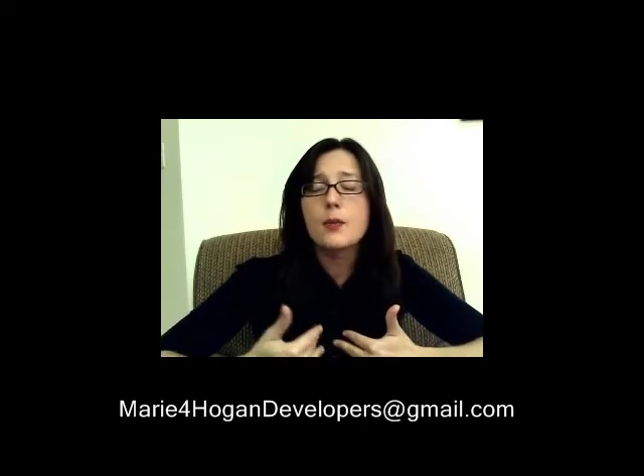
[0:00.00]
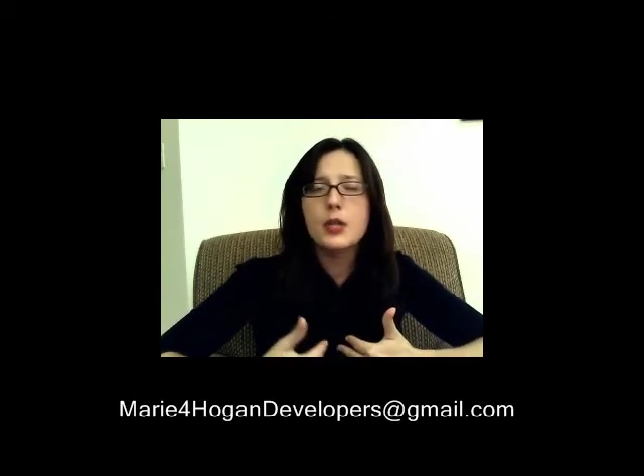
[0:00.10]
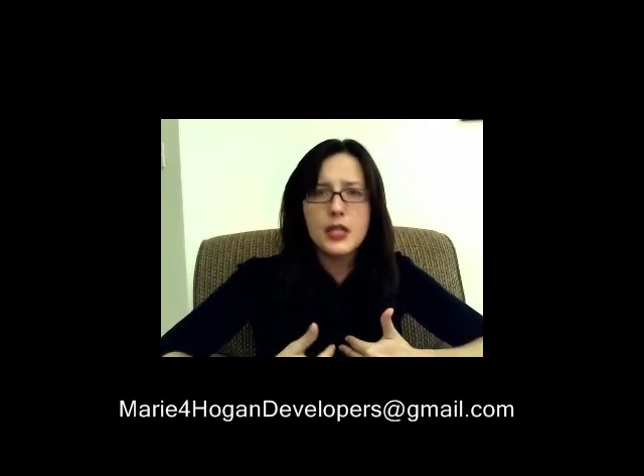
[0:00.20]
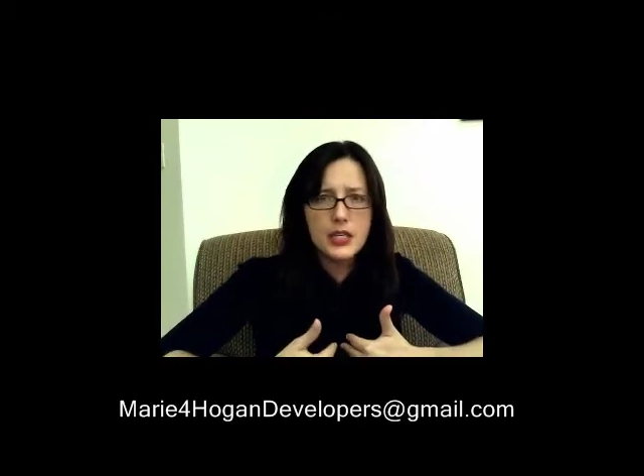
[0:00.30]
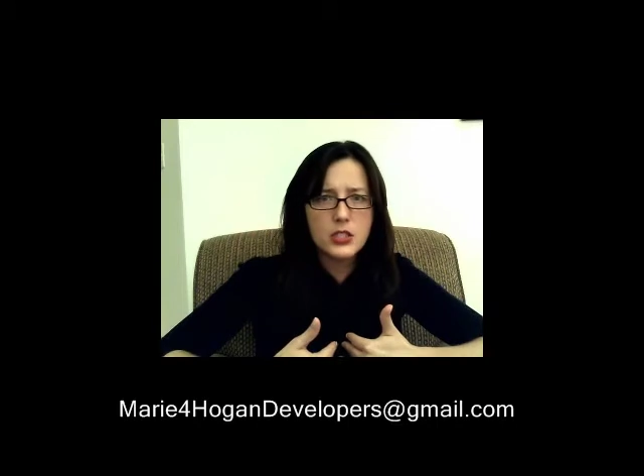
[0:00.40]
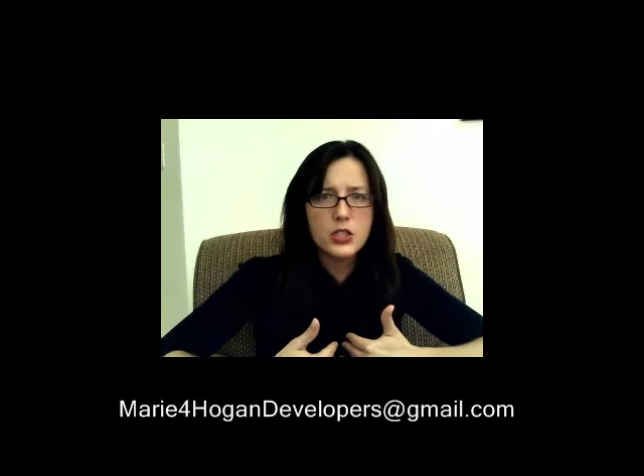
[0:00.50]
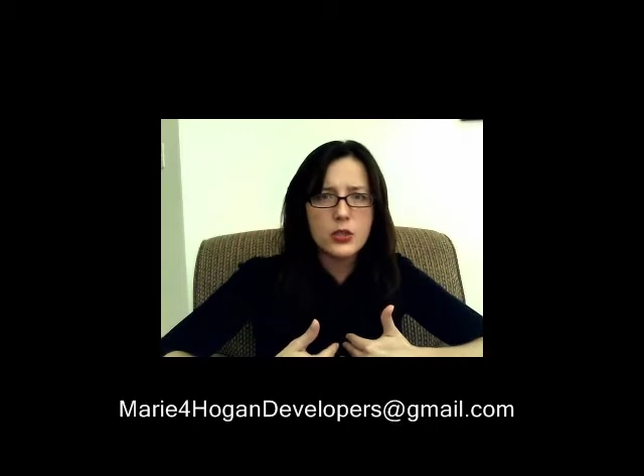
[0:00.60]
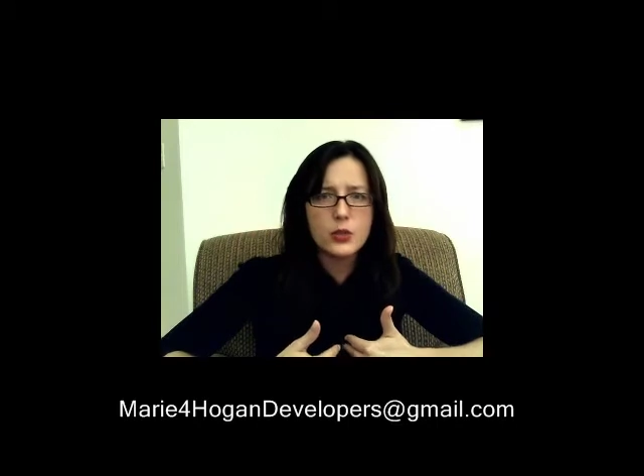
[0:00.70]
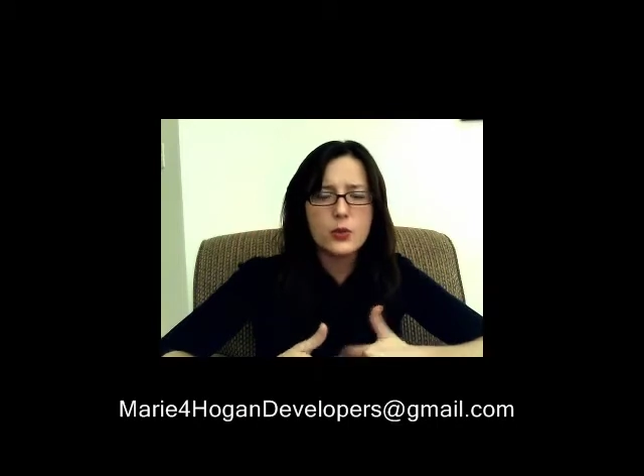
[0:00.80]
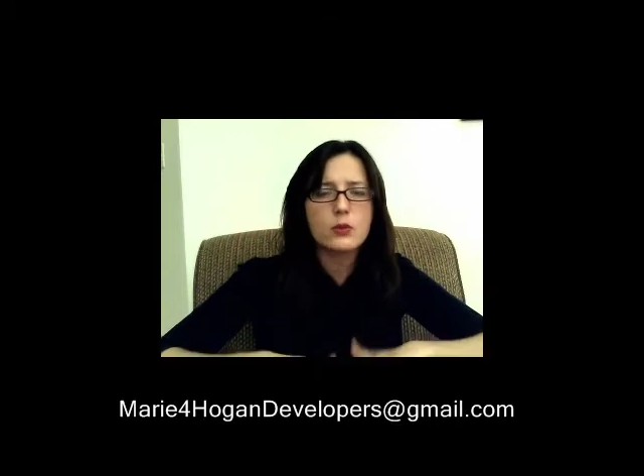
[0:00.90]
please
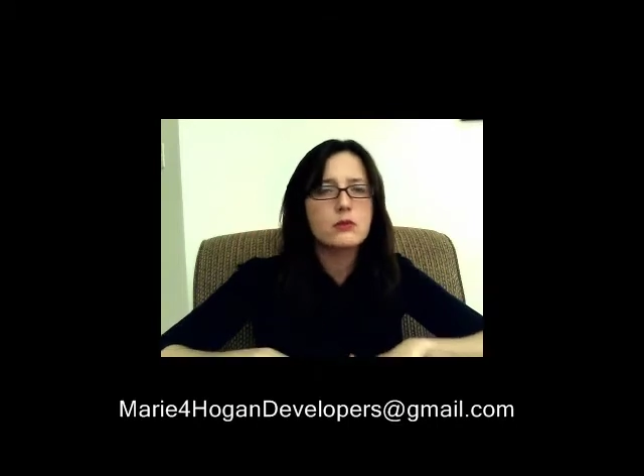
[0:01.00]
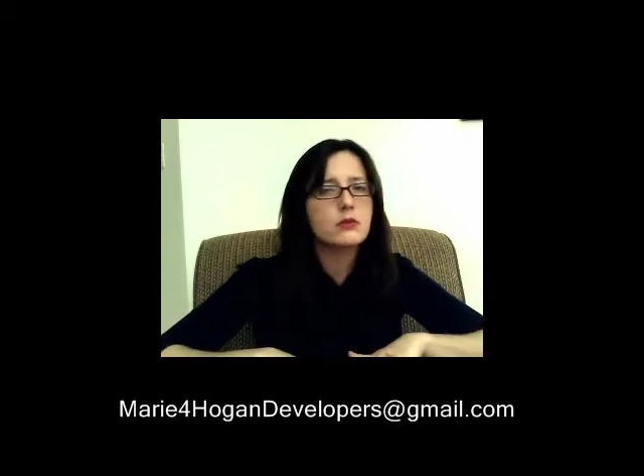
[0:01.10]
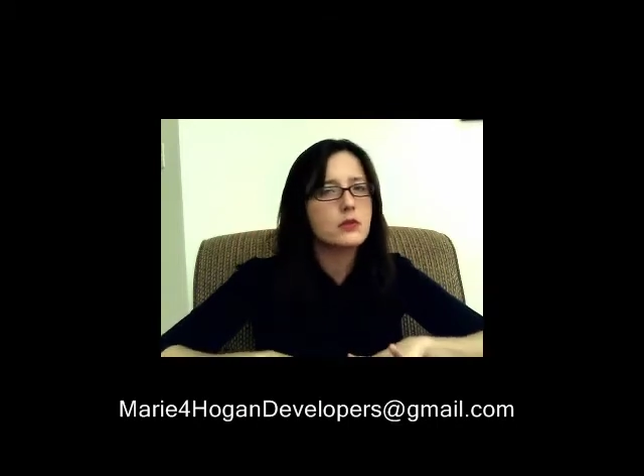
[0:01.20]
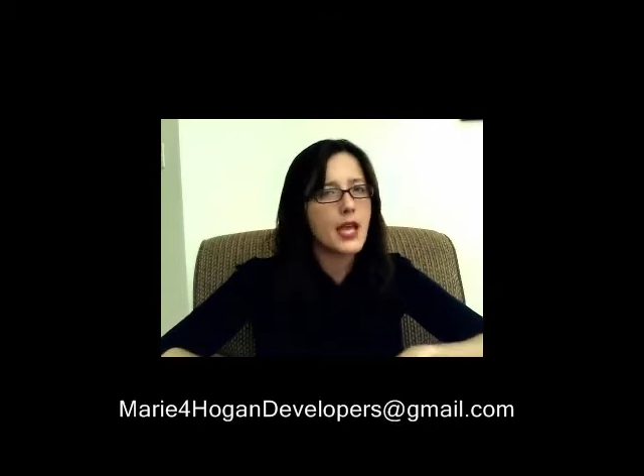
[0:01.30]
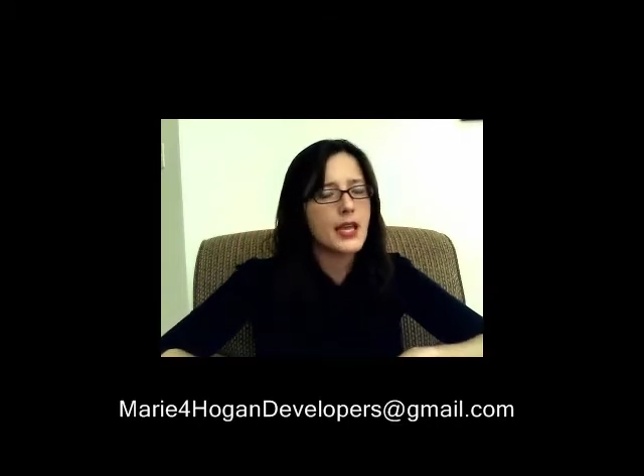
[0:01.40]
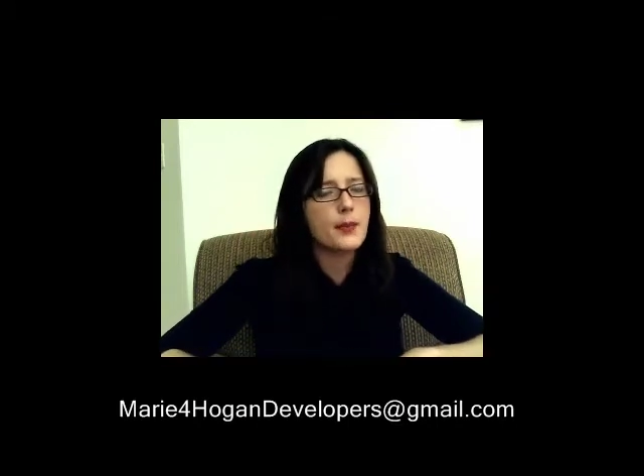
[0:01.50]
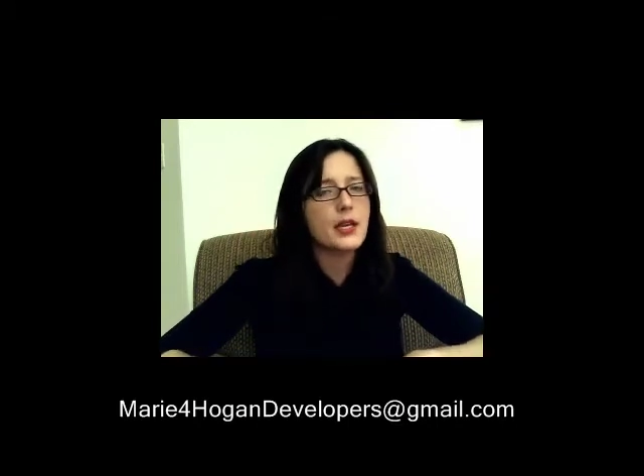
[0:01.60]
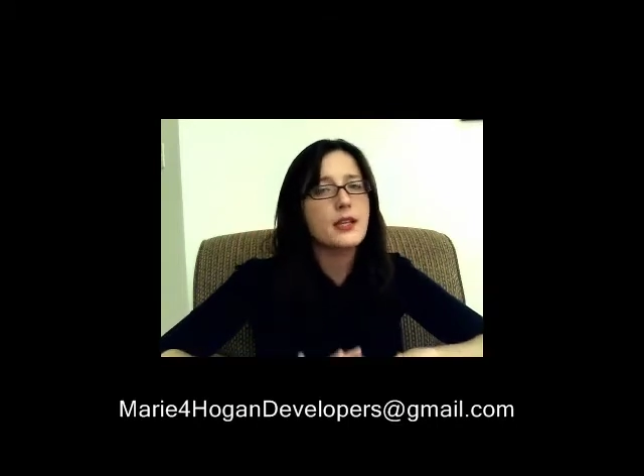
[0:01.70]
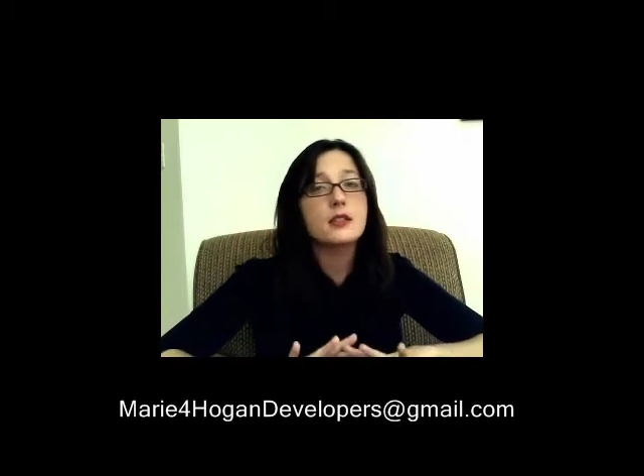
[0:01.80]
do take a minute,